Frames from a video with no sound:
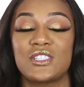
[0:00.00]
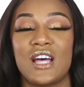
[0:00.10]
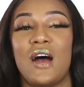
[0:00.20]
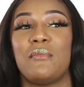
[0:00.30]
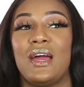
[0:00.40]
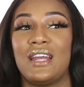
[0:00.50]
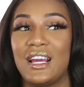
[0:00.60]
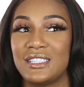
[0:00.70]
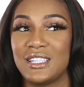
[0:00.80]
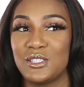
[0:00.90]
time at
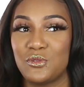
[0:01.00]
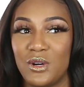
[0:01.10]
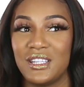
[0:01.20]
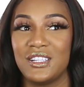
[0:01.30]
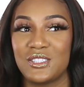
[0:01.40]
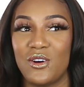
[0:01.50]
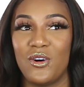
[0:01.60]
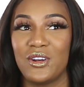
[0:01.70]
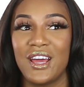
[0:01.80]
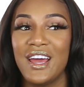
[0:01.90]
19, 20 years
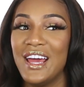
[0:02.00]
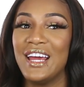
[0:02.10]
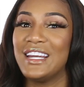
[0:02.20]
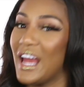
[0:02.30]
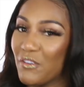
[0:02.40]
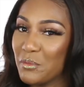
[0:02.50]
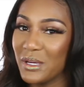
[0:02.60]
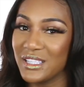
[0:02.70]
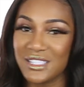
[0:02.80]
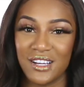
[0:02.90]
old. Never
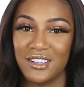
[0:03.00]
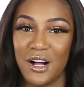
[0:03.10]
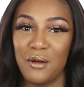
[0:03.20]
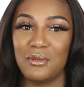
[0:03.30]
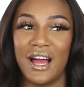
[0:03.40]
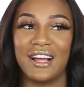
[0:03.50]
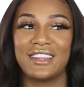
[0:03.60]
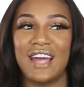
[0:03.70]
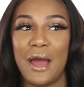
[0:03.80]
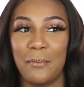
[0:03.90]
being to a club
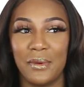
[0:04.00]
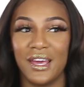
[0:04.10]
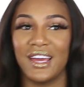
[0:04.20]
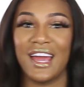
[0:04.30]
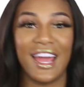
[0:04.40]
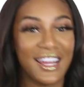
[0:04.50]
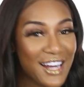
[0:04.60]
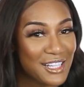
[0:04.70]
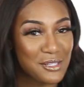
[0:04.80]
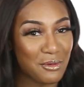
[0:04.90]
like that big and
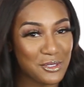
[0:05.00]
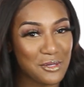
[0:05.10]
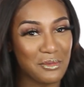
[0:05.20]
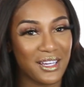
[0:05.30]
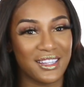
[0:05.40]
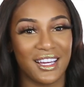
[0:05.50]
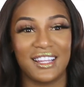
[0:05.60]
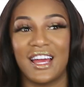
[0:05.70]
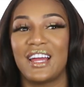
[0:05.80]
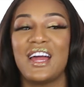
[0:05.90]
not supposed to be in
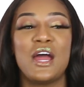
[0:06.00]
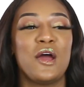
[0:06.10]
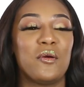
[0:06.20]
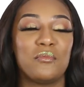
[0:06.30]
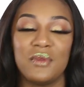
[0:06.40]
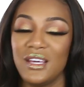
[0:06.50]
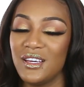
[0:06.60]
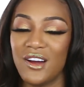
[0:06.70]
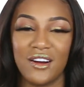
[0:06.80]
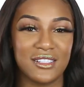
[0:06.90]
there. Like
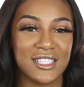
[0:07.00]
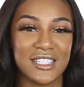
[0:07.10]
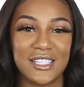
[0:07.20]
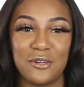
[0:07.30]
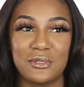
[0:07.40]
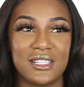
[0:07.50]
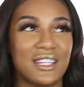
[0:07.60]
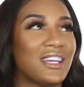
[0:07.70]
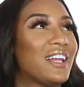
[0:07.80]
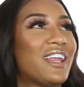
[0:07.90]
me, Yaris, and Cyn was
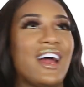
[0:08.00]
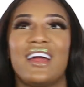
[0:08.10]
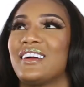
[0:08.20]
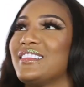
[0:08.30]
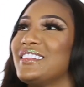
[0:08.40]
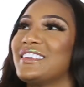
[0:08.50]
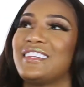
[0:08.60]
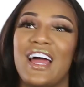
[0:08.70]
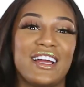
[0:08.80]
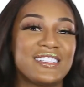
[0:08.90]
in there like
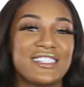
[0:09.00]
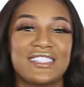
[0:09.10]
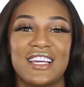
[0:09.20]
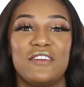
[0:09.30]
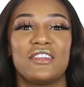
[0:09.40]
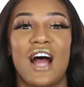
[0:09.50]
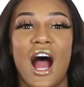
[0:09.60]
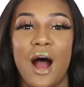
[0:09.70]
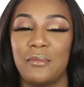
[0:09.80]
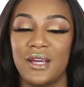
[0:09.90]
just even the
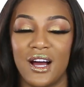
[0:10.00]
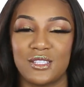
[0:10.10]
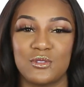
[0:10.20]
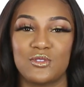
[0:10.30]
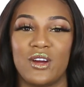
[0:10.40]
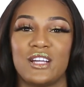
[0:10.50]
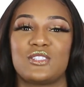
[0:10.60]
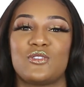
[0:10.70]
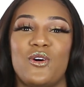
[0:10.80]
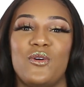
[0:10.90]
ambiance was
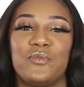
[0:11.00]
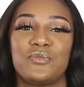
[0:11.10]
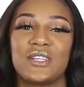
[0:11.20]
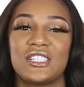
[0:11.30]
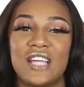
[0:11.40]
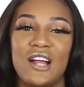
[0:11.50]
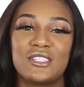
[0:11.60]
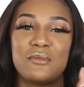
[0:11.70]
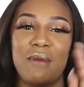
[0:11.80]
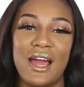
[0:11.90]
great. So shout
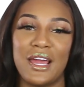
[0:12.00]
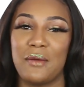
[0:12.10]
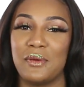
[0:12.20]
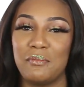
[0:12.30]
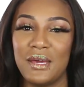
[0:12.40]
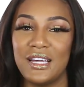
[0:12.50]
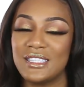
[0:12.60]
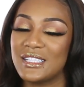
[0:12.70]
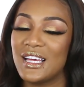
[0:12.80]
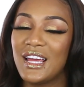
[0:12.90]
out to Miami
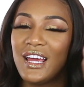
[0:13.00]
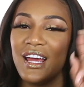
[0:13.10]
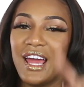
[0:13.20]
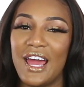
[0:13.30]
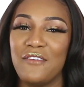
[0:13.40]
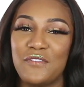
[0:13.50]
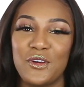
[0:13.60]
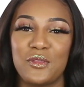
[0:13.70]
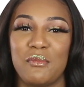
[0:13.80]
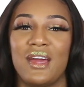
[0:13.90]
Beach and
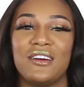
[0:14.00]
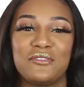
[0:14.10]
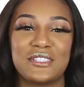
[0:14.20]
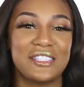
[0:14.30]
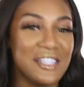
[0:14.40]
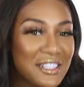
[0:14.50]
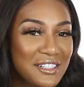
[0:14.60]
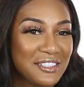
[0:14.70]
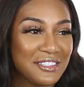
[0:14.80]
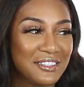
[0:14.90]
Phil the Mayor for
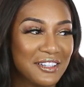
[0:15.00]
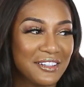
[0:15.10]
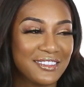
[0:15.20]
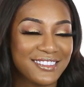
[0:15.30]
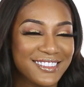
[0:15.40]
sneaking us in there.